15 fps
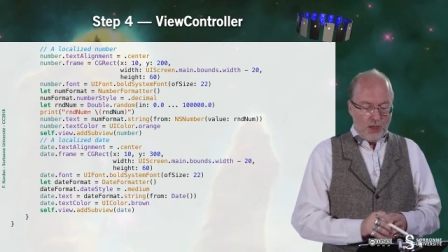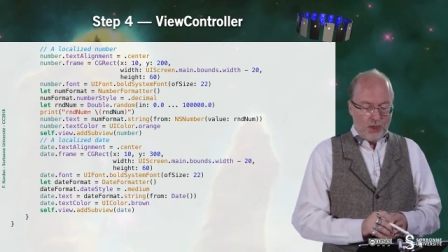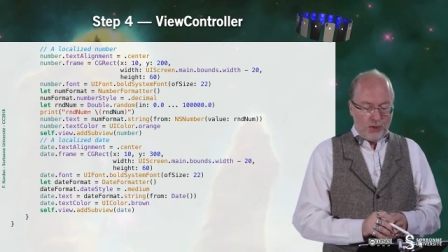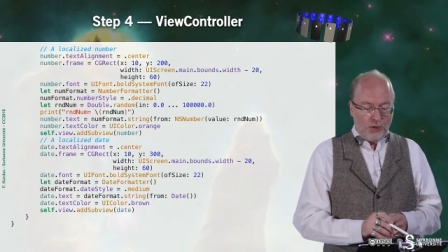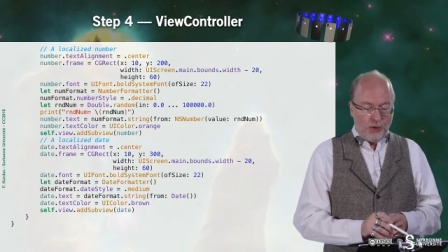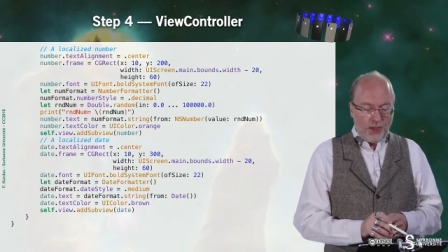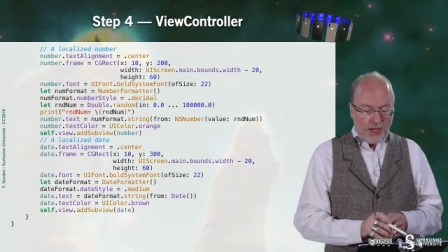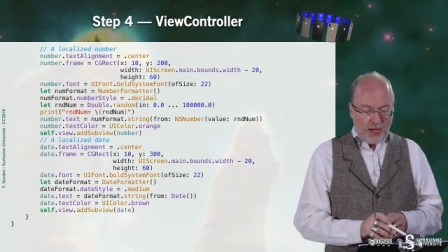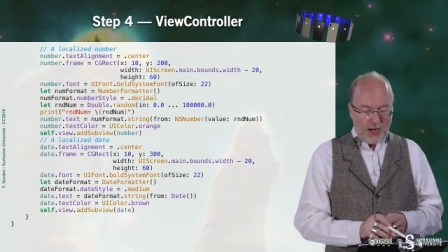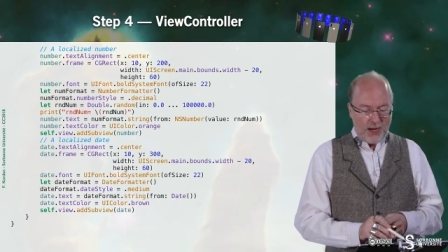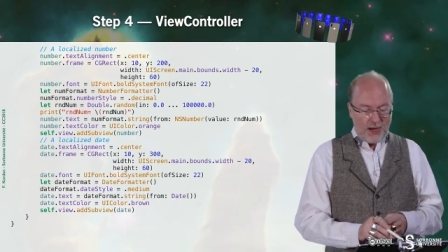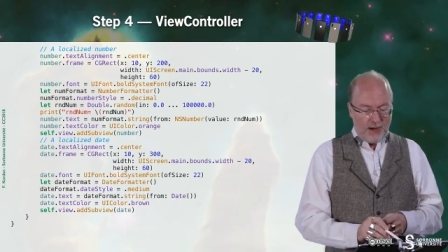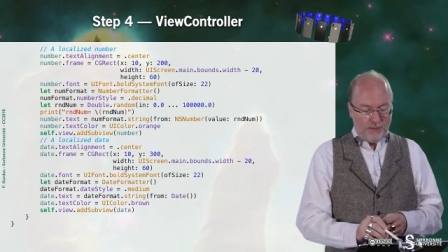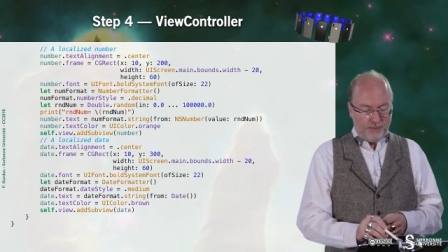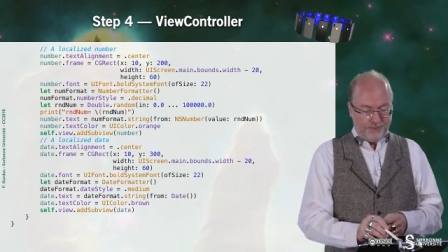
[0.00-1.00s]
So
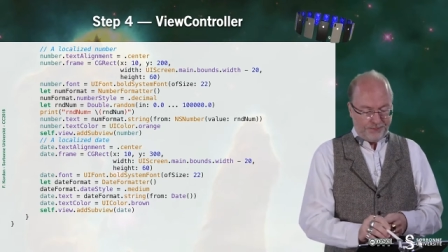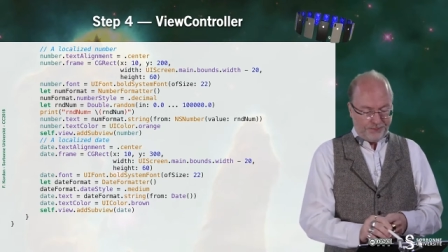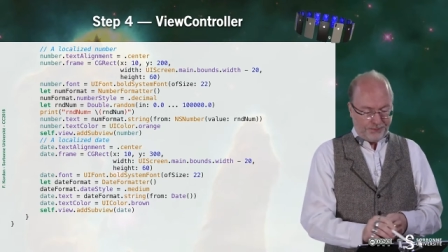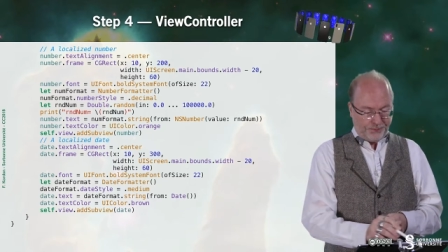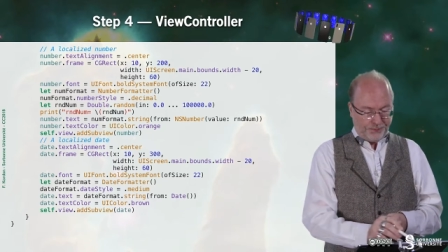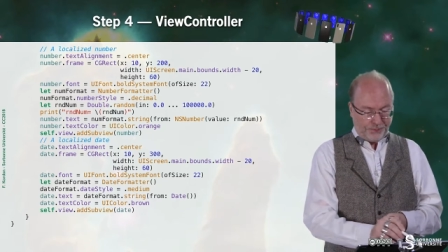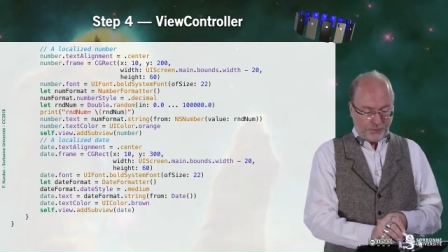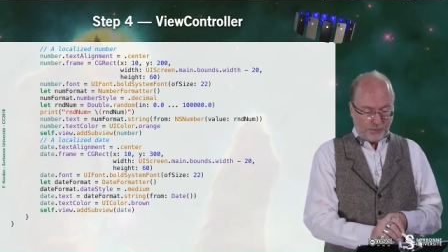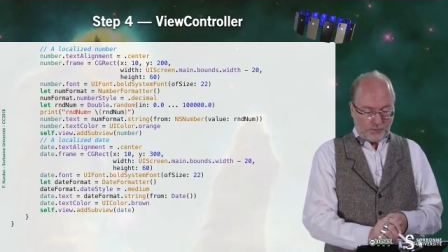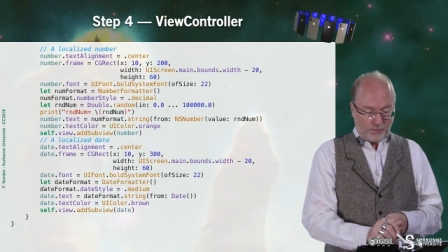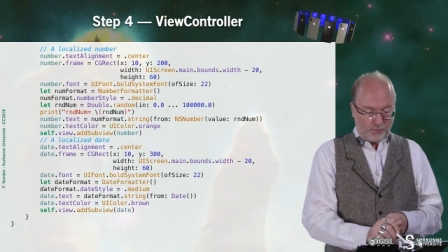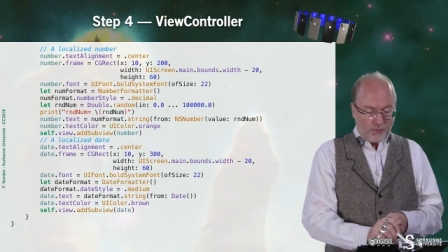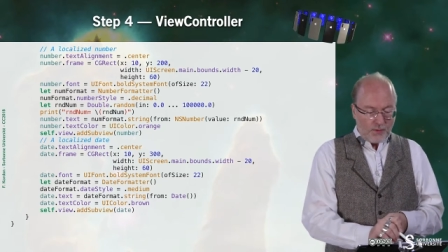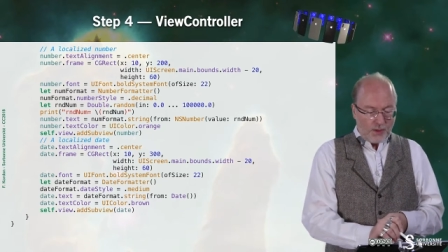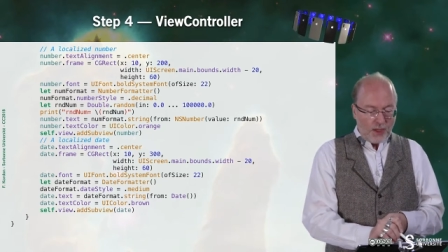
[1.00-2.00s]
here,
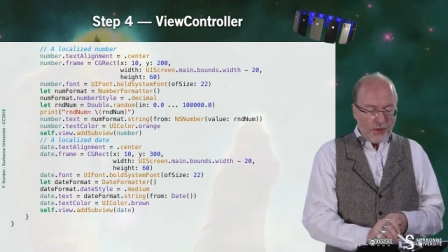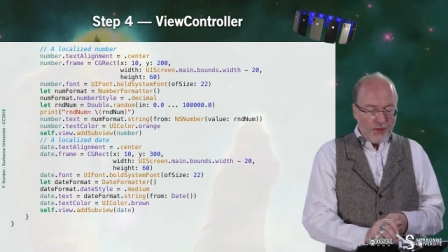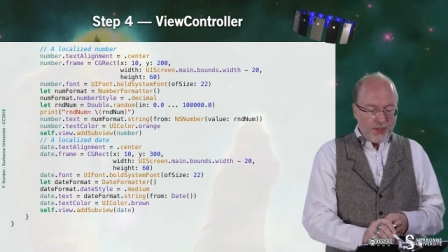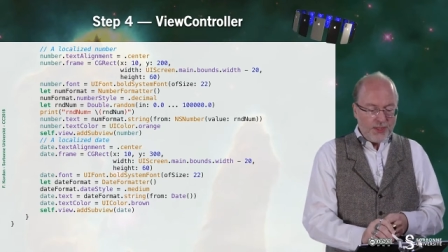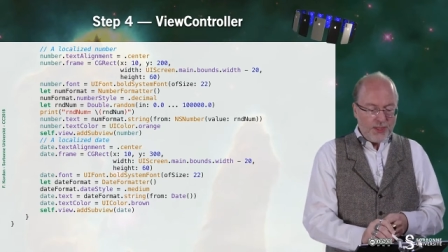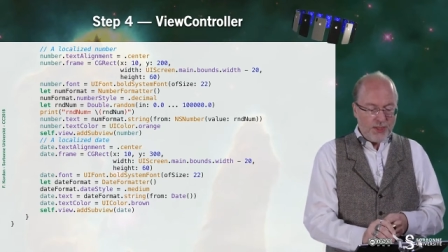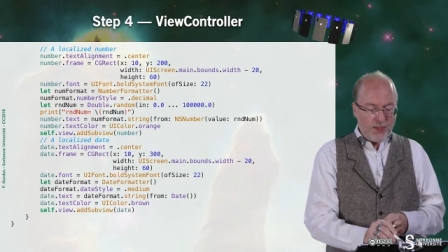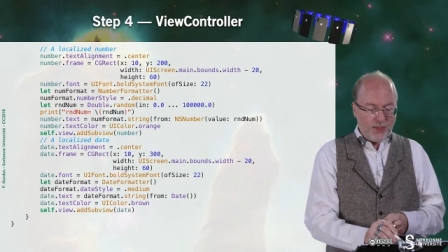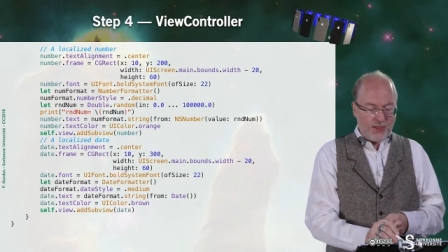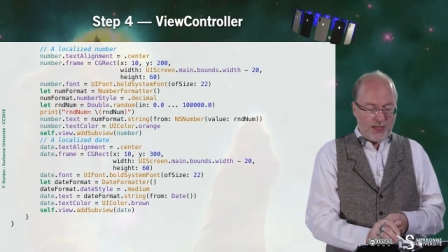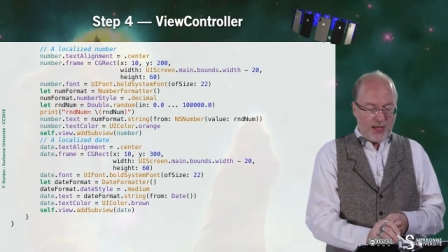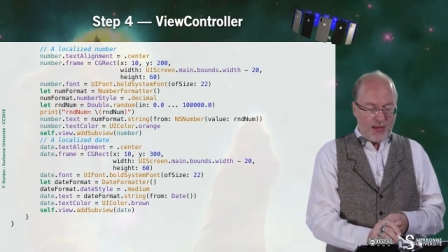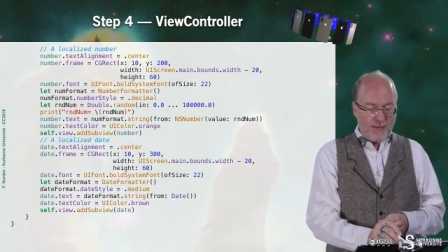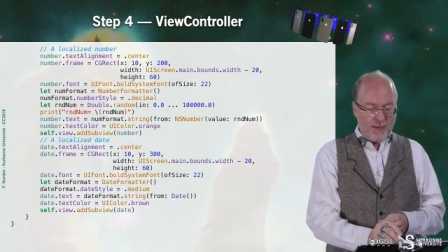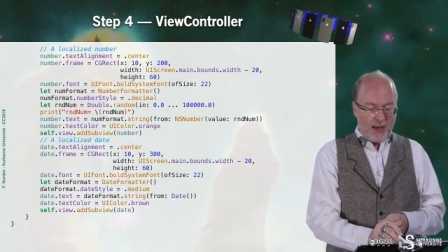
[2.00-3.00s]
this is the
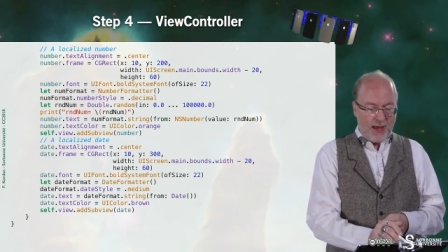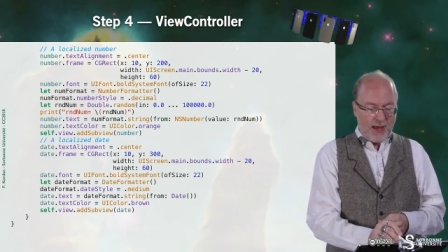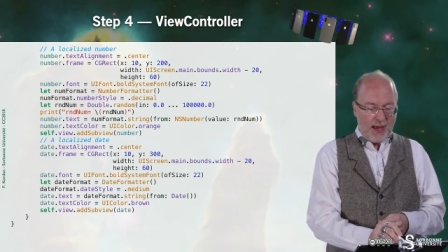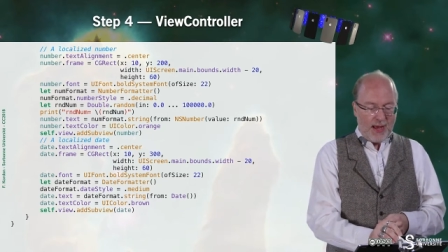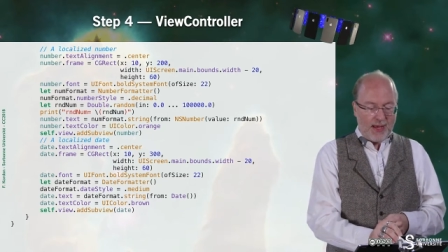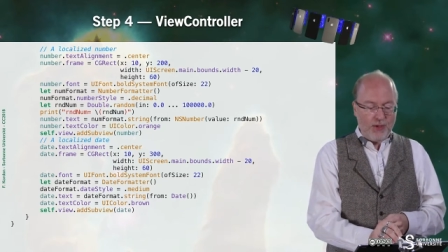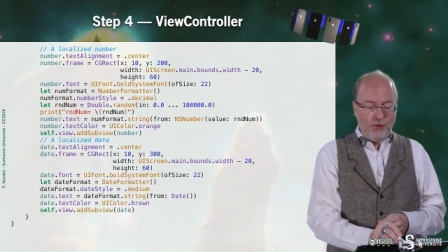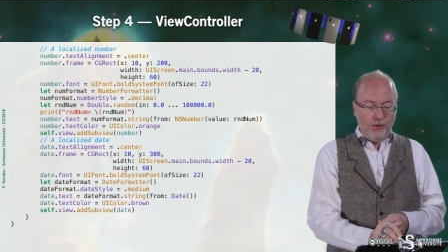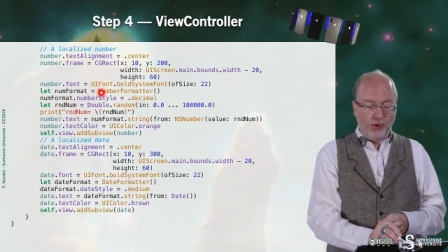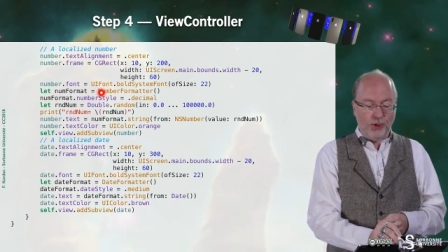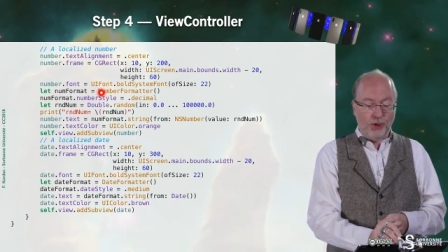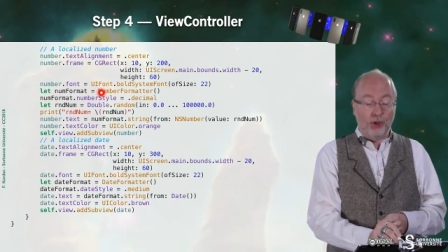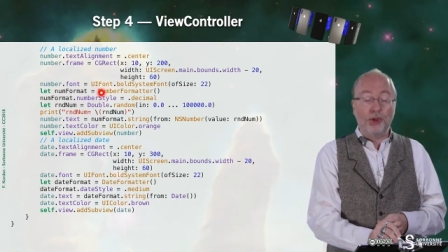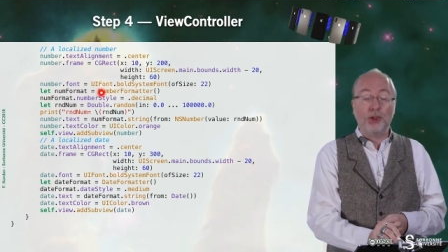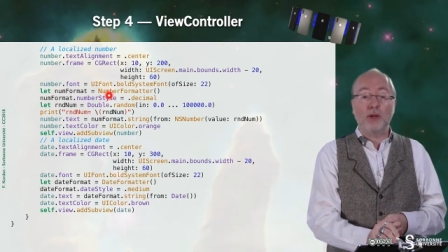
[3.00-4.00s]
same. I use
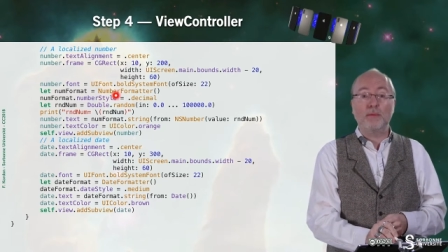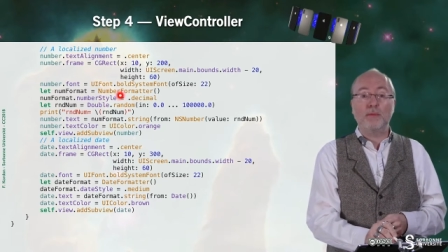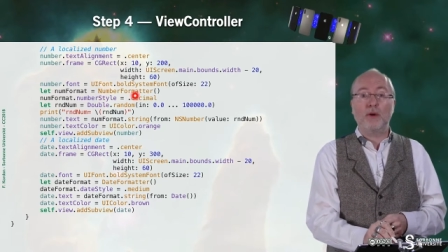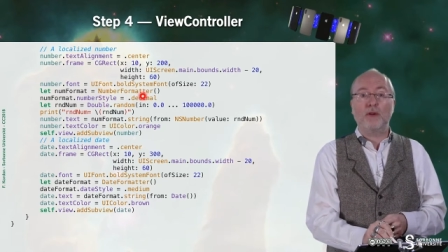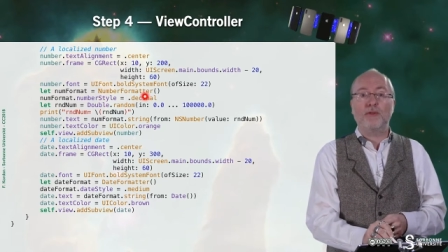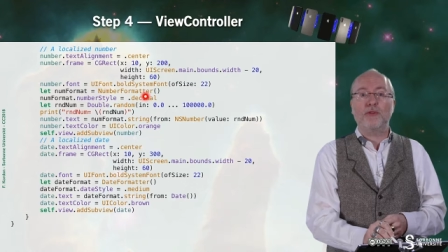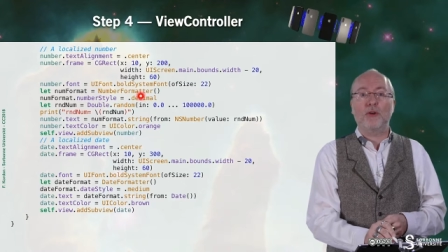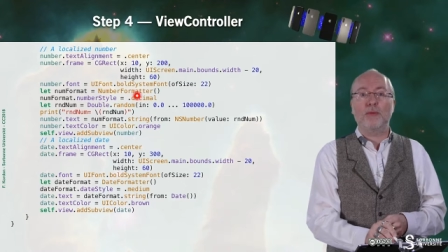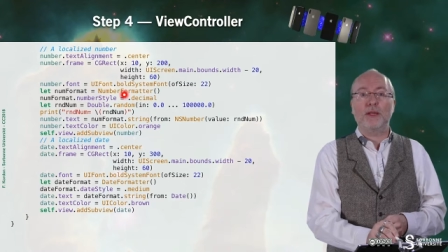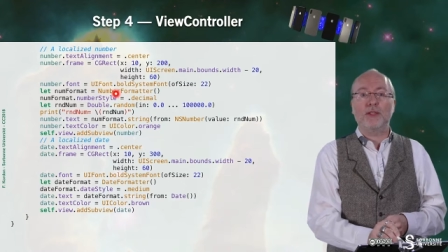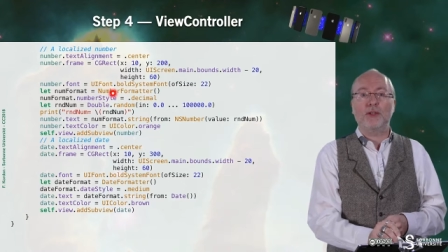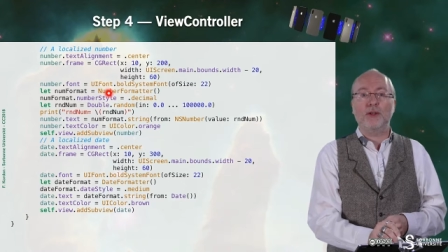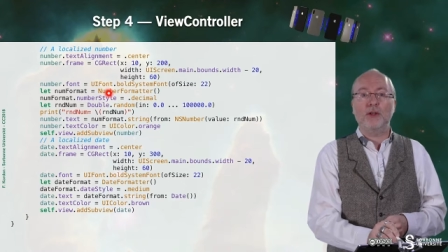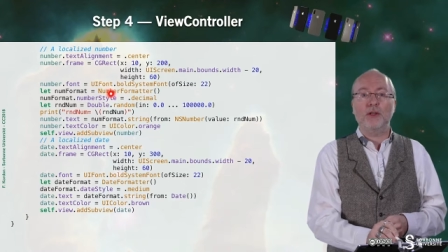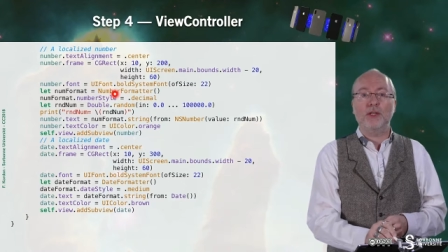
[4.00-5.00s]
a number
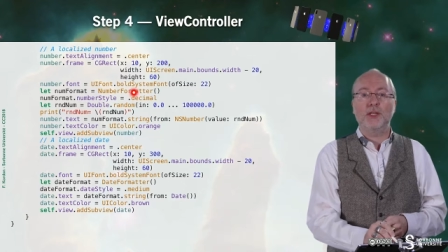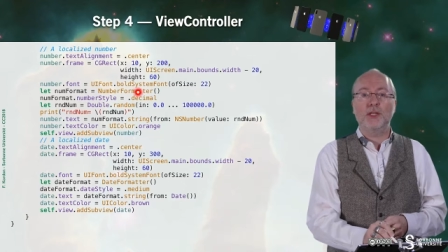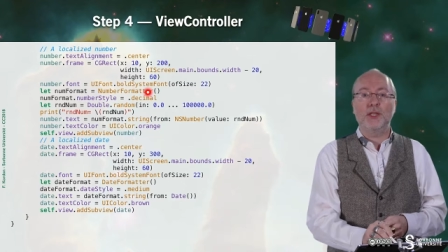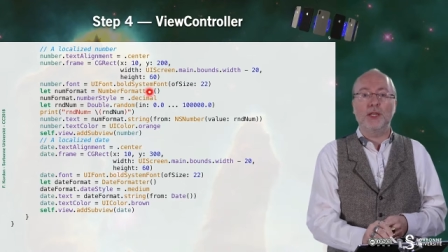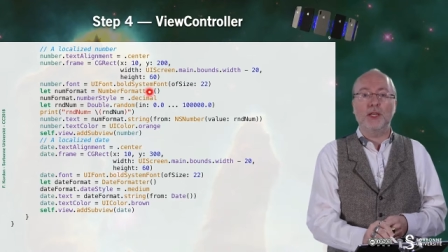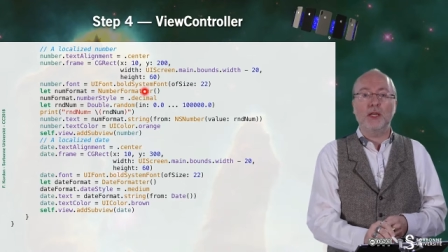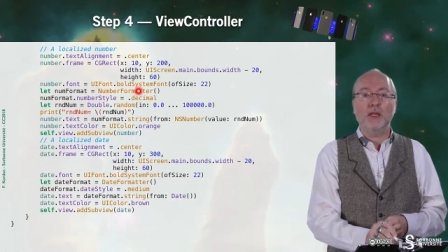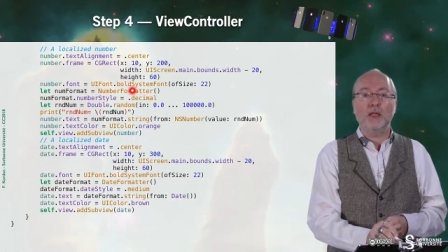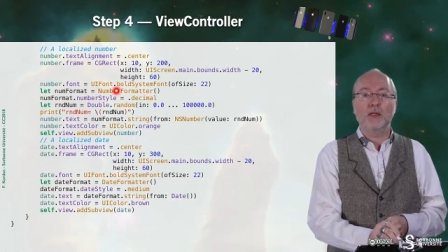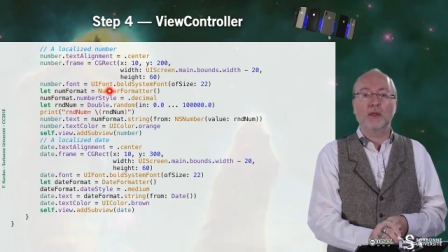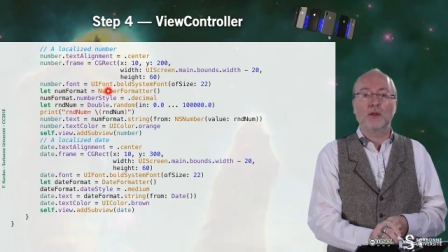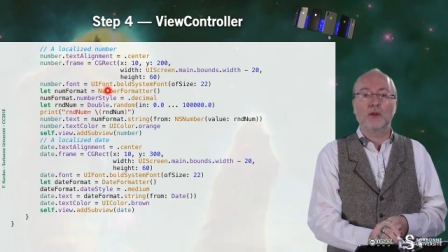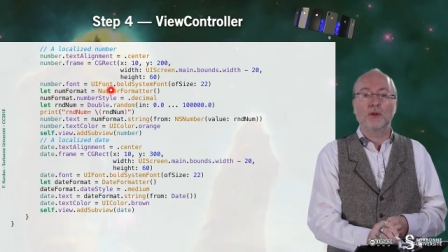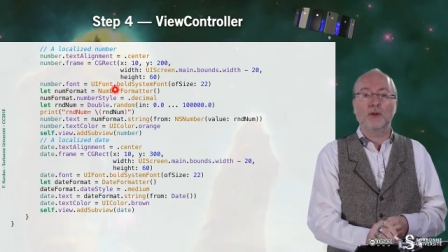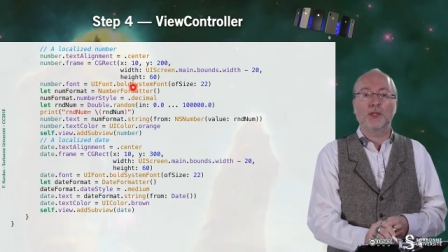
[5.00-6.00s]
formatter here.
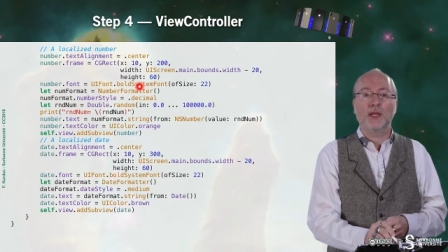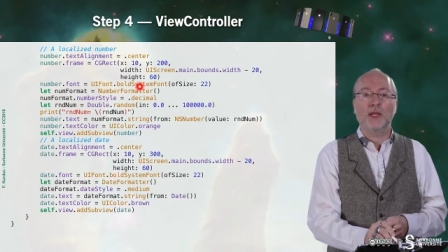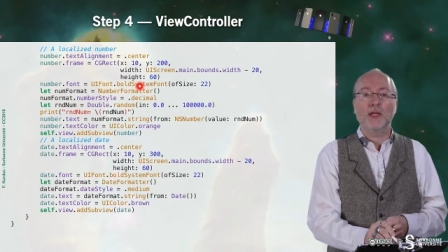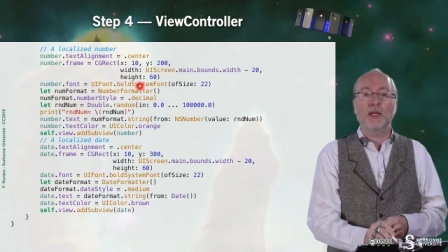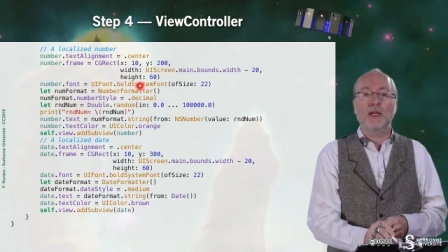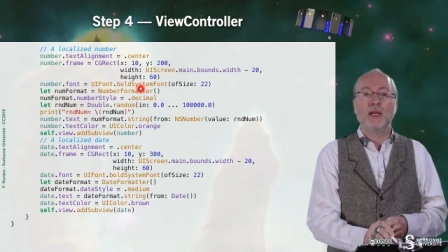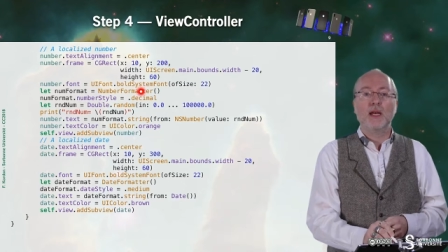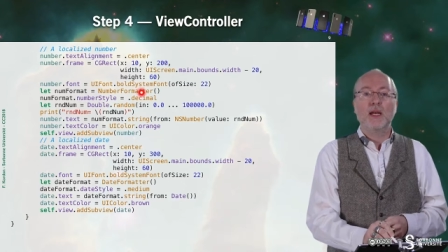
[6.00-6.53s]
Okay,